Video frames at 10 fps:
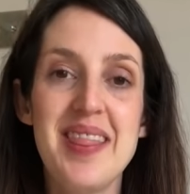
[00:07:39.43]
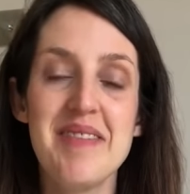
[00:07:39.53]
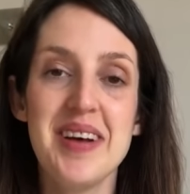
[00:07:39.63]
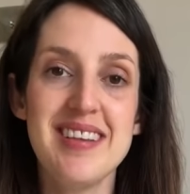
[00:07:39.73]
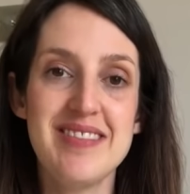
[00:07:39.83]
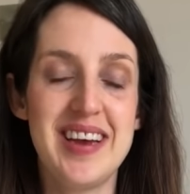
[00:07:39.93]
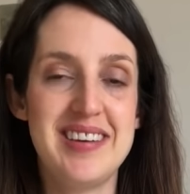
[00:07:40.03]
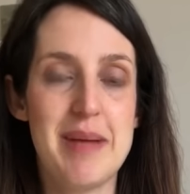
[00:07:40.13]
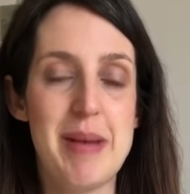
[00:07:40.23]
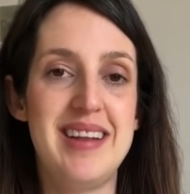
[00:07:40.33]
The first
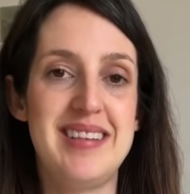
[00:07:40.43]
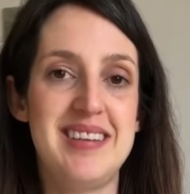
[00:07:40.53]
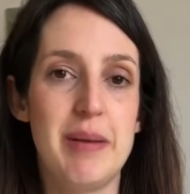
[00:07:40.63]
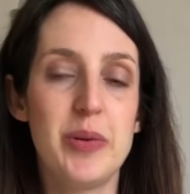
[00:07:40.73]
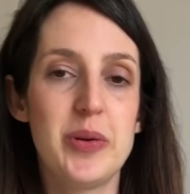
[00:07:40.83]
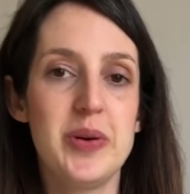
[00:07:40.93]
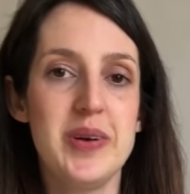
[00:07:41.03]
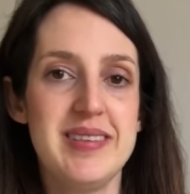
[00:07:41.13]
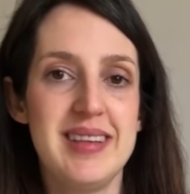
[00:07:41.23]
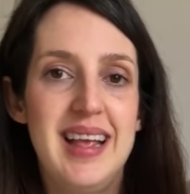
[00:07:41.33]
version I made is in a double
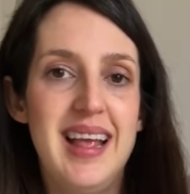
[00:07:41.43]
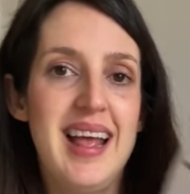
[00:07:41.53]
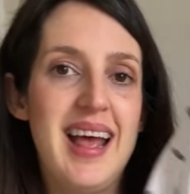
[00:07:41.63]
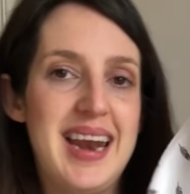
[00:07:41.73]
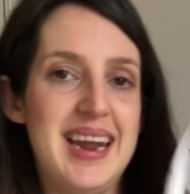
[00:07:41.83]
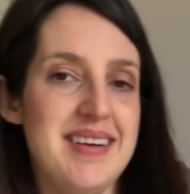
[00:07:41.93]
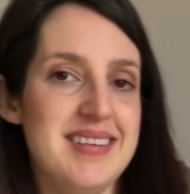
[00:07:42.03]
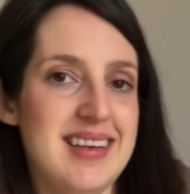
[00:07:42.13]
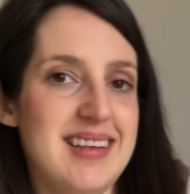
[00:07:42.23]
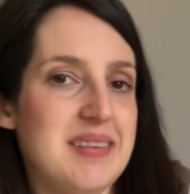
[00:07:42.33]
gauze, and here
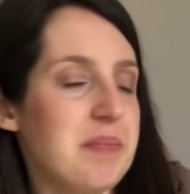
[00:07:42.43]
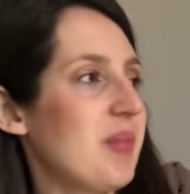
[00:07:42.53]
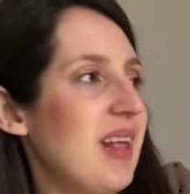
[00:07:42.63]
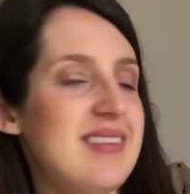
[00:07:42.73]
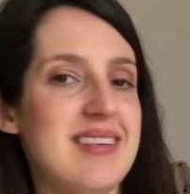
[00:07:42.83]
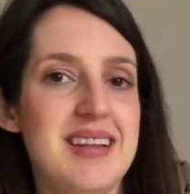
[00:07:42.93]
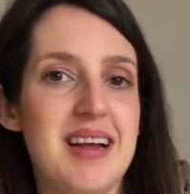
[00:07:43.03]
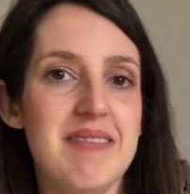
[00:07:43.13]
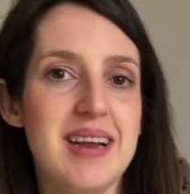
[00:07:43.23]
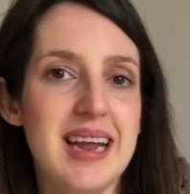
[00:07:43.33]
it is. It's this
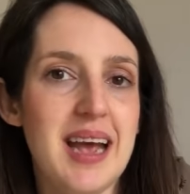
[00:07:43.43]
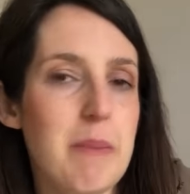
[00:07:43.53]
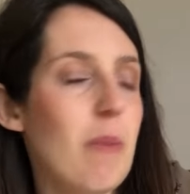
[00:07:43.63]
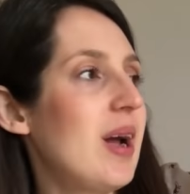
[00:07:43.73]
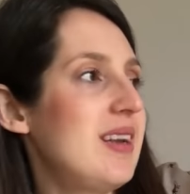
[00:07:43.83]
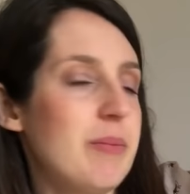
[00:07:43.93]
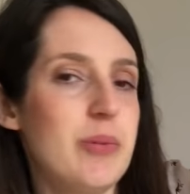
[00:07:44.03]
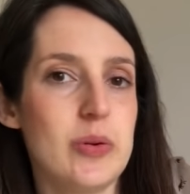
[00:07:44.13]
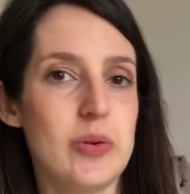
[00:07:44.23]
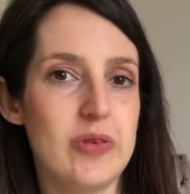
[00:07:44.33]
lovely um, white
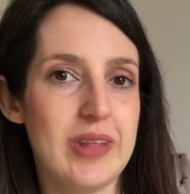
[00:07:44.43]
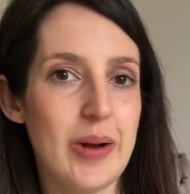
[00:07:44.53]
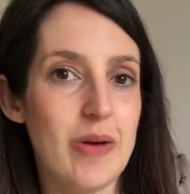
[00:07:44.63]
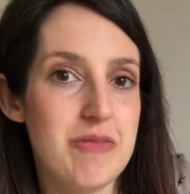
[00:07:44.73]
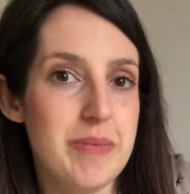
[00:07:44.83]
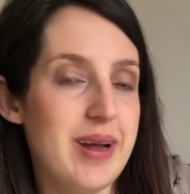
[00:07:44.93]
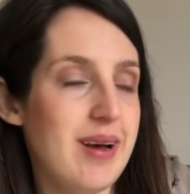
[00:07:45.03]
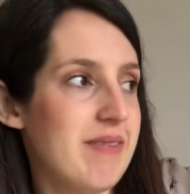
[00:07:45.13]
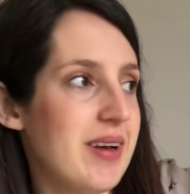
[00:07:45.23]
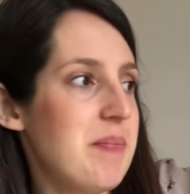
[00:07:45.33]
double gauze that I got from
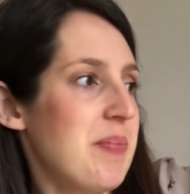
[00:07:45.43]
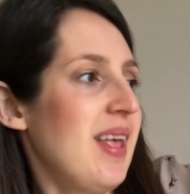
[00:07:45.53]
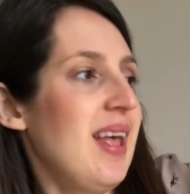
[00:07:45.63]
Minerva,